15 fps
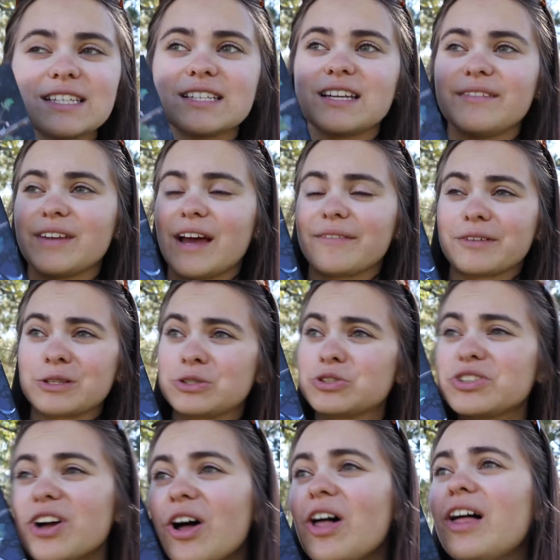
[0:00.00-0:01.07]
even have
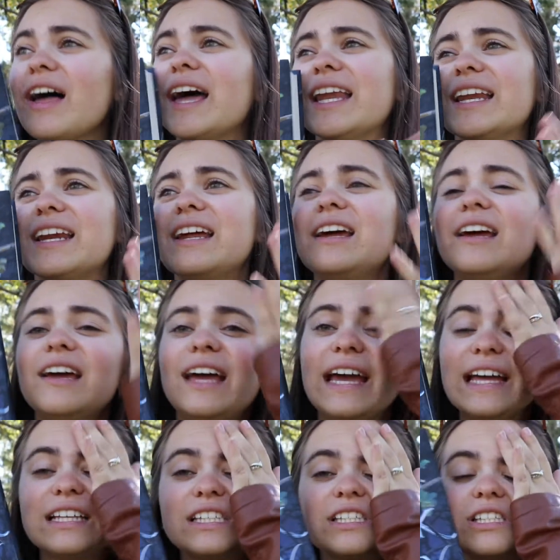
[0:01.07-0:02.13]
control, and
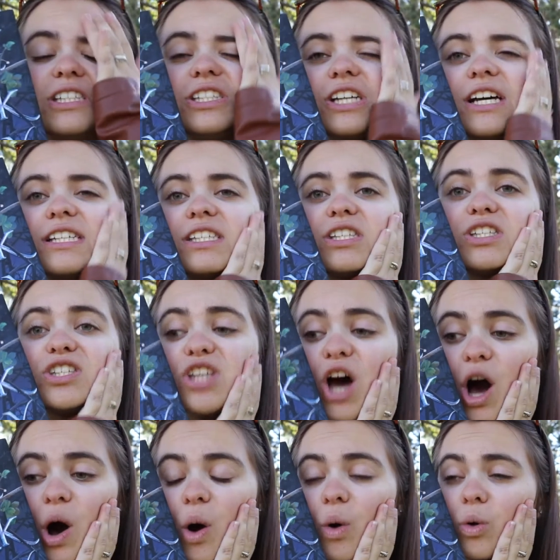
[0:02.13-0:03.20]
it's just
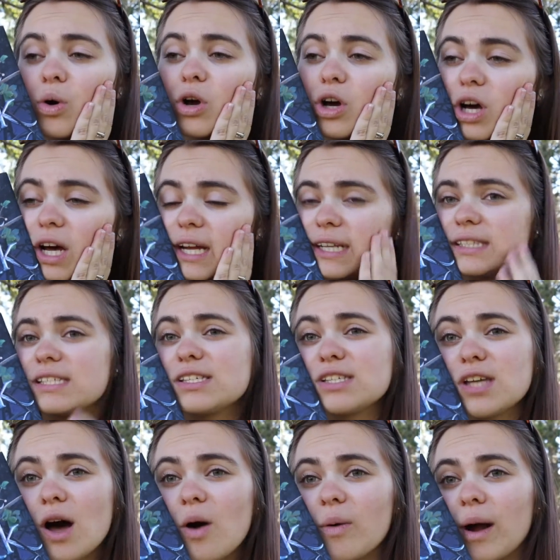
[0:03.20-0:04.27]
so good and
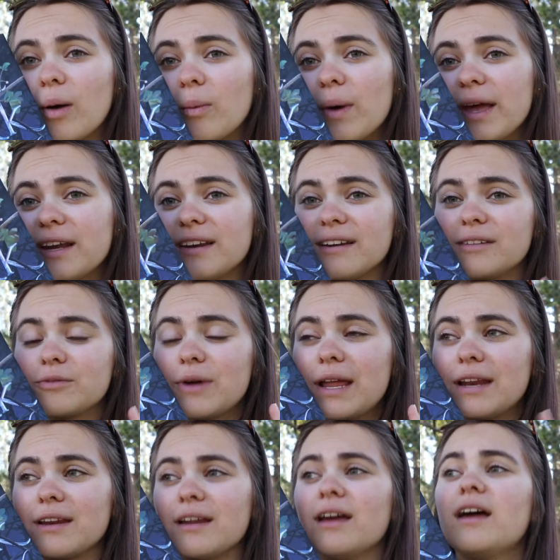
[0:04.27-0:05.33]
so well
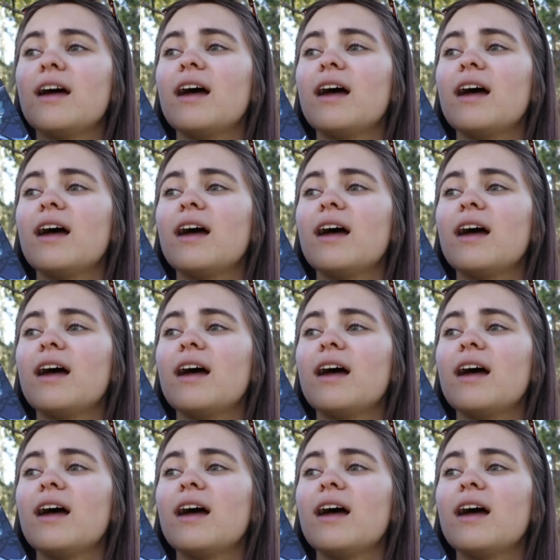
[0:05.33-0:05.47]
written.